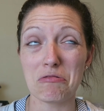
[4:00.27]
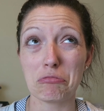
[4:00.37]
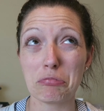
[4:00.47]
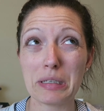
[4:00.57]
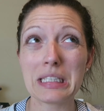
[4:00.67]
It
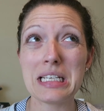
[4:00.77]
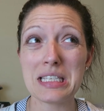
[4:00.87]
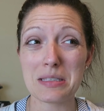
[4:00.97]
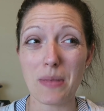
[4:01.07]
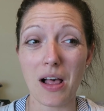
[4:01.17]
really
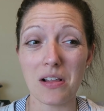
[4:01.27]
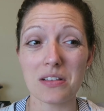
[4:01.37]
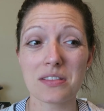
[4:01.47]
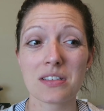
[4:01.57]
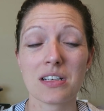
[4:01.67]

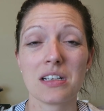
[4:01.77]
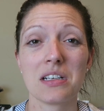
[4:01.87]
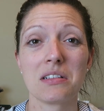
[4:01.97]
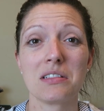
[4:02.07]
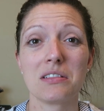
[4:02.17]
smells
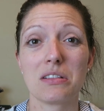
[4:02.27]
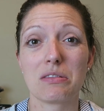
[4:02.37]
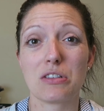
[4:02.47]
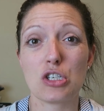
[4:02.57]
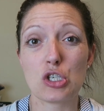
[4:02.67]

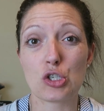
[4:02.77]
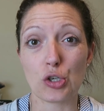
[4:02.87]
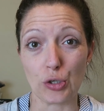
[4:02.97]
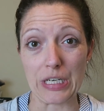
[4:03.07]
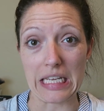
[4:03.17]

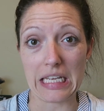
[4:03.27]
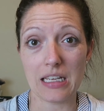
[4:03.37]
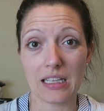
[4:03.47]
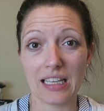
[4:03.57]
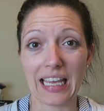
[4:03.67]

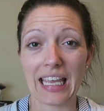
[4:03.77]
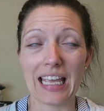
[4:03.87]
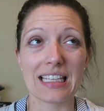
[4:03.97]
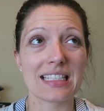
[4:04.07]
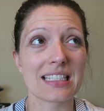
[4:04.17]
dirty. Like
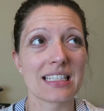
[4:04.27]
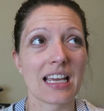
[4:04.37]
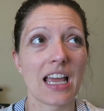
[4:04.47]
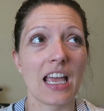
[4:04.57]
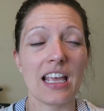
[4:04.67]

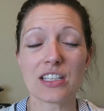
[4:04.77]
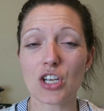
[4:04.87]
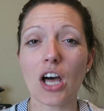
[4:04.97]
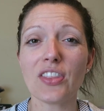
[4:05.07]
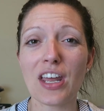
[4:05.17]
it's
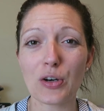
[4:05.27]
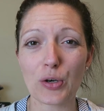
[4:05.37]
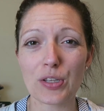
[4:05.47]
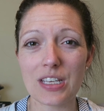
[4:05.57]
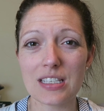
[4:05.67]
got that
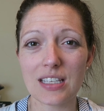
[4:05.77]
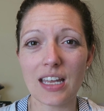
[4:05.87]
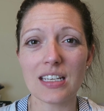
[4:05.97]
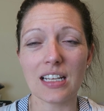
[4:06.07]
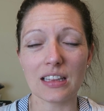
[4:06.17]
earthy
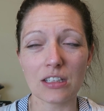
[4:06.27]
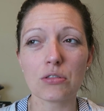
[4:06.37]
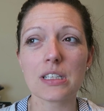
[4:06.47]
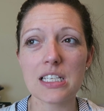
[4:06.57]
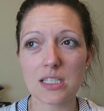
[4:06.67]
scent. It
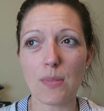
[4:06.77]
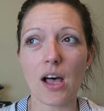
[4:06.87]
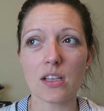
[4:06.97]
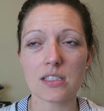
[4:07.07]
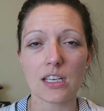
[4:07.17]
literally
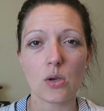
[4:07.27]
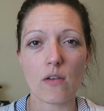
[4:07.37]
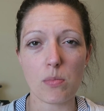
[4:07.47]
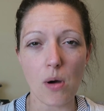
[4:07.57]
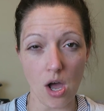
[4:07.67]
smells like you
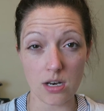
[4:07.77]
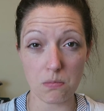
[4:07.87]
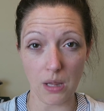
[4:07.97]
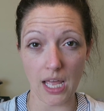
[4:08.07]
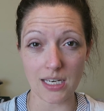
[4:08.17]
have a
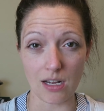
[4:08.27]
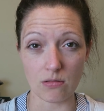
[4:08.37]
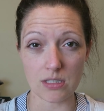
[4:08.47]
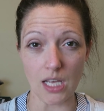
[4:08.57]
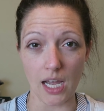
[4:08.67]
potted plant
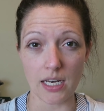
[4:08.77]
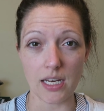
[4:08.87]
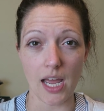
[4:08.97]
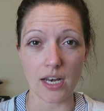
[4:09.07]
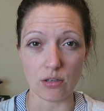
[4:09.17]

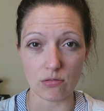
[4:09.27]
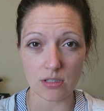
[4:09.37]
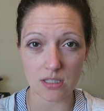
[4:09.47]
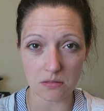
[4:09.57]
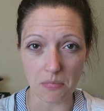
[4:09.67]
outside and you
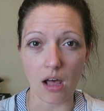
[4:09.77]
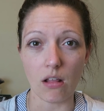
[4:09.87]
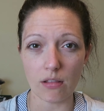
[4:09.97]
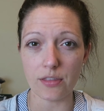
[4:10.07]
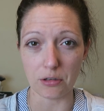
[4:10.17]

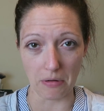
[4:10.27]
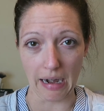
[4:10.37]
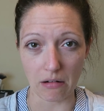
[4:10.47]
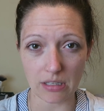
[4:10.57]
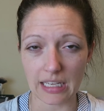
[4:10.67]
smell the ground.